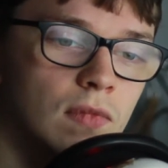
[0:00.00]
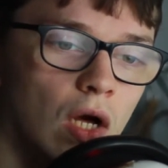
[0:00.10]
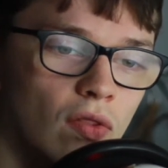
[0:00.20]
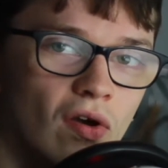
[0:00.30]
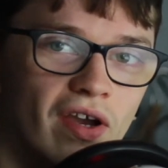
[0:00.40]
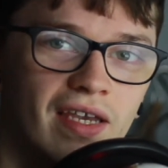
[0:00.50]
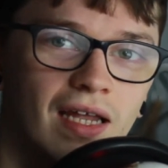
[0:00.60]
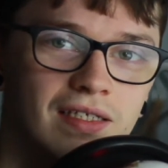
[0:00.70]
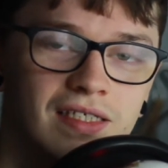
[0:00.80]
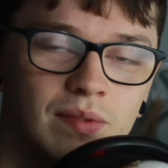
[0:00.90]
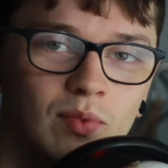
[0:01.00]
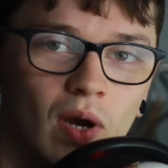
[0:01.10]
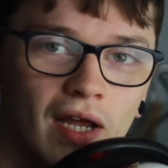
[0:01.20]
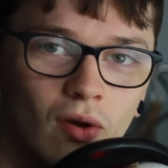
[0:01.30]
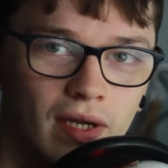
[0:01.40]
Although it can seem
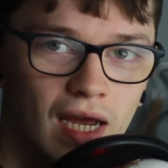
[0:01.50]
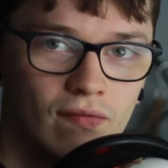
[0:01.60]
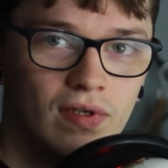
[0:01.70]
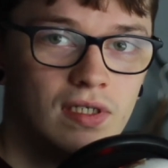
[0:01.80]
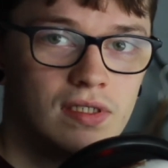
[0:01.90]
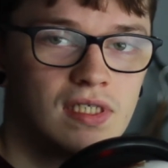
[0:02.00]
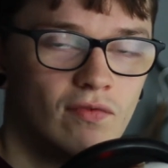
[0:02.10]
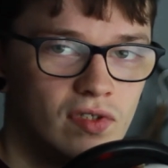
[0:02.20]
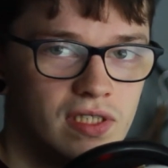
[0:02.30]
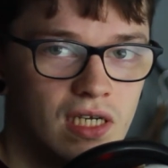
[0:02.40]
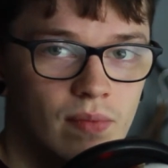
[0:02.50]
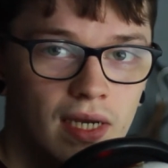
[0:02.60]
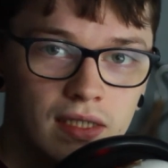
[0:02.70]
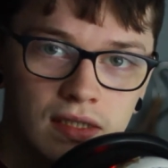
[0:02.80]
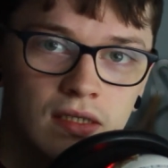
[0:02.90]
quite annoying having several
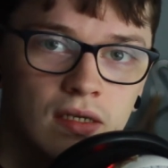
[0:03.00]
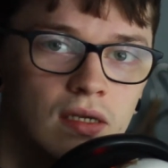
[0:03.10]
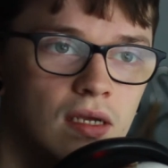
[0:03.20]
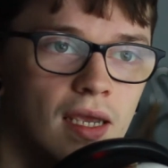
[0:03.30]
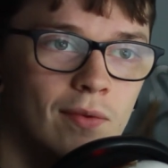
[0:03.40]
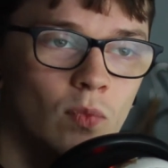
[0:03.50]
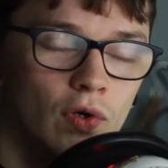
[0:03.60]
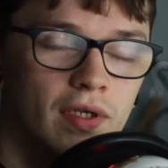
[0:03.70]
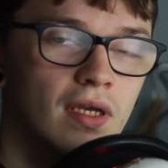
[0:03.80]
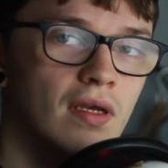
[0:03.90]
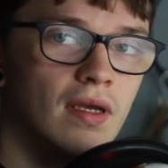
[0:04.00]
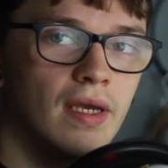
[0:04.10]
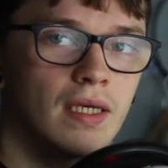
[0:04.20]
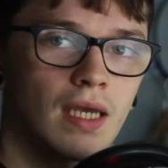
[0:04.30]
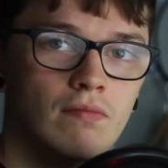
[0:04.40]
TMAs in 1 year,
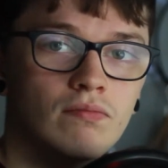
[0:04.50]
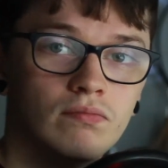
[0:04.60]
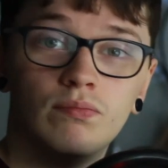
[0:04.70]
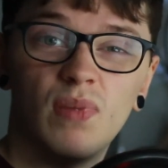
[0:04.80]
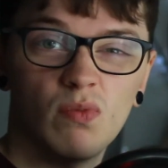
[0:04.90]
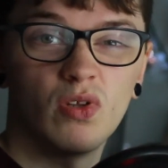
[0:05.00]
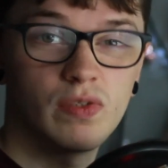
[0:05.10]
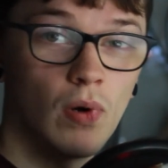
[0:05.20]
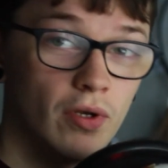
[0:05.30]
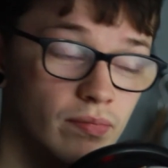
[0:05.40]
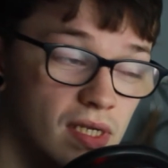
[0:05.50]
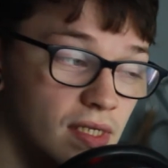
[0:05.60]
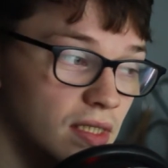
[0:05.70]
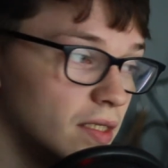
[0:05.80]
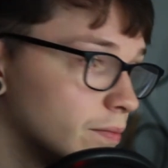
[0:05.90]
it can be a plus point,
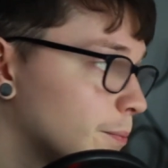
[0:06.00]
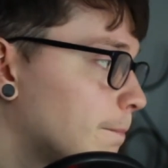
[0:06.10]
basically.